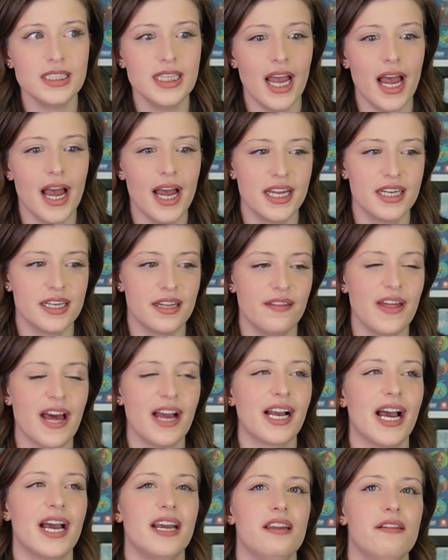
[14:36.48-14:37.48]
And
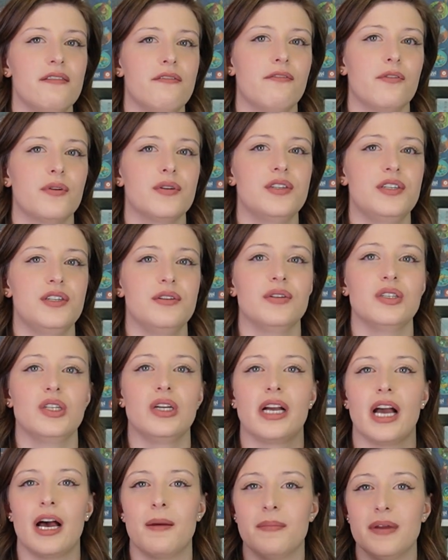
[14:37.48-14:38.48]
that kind of forced you to
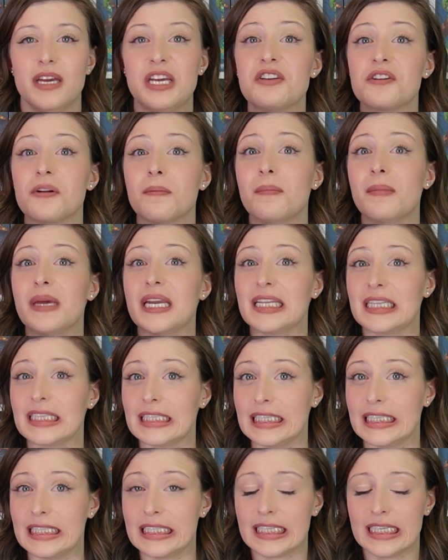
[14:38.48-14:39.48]
look up
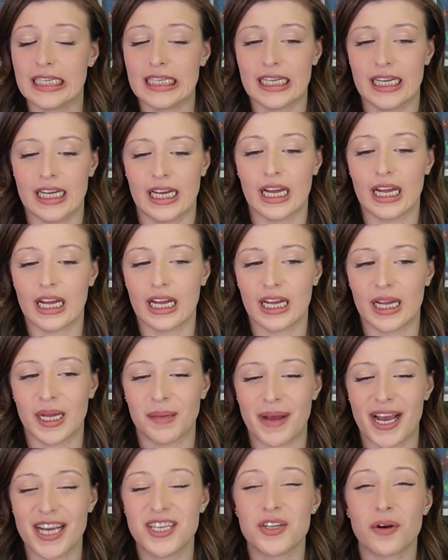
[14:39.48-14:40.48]
intermittently.
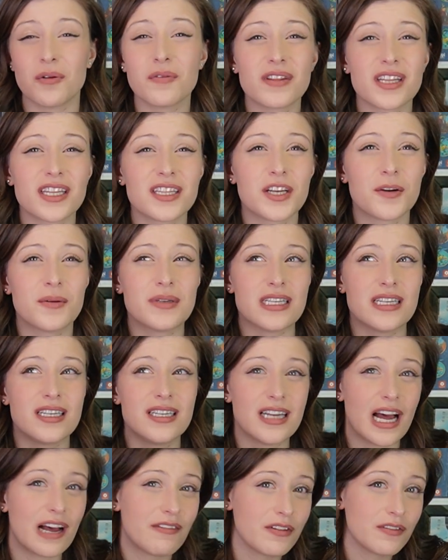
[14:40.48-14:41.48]
I don't think there was
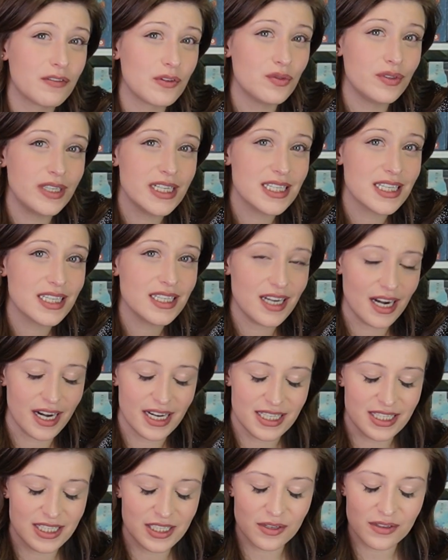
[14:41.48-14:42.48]
enough of a reason. I
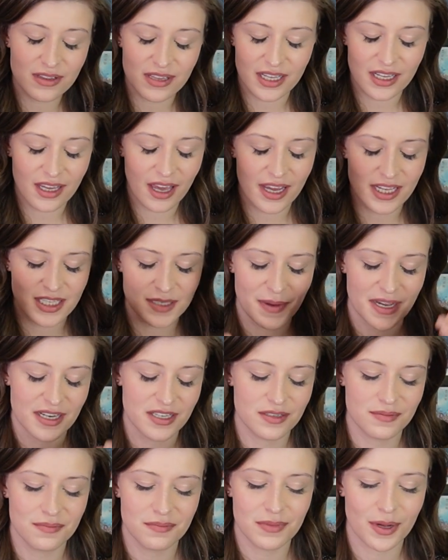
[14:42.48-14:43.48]
still think I
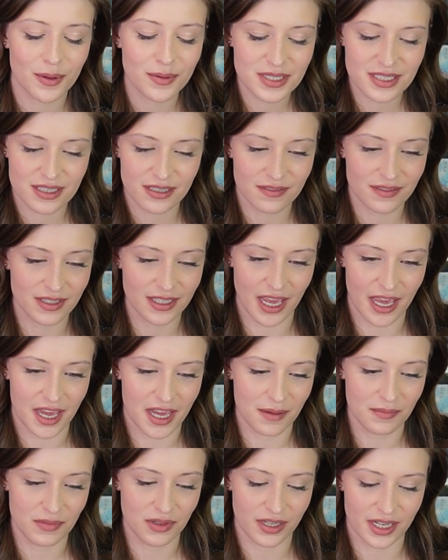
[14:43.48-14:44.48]
spent most of the
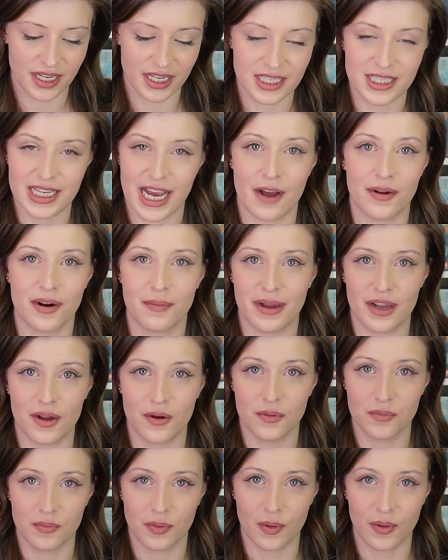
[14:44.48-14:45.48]
game looking down at my
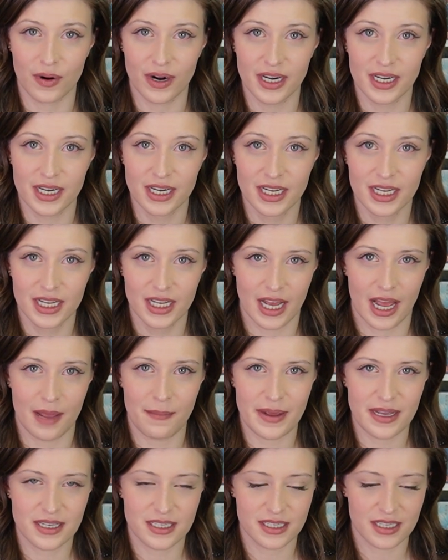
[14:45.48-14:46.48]
own board. I
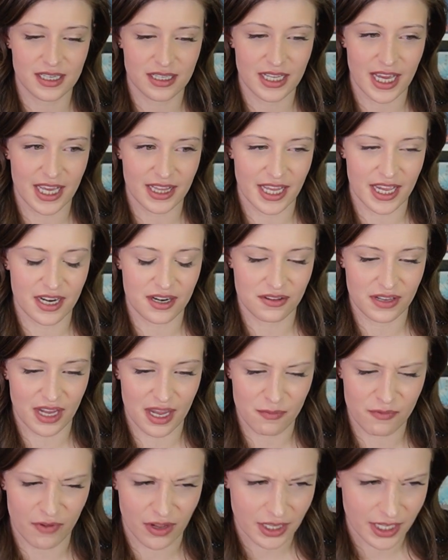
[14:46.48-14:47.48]
basically, at the end of the
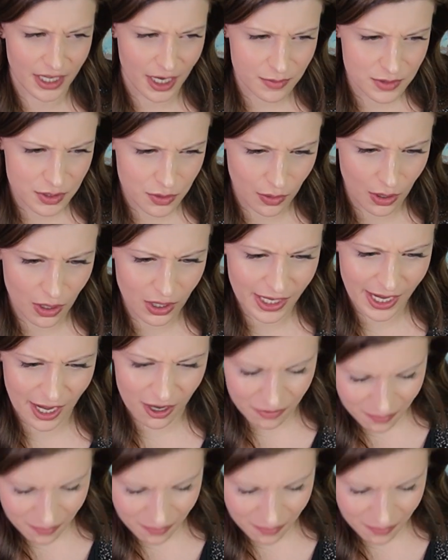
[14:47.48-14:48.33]
game, felt like I was crawling out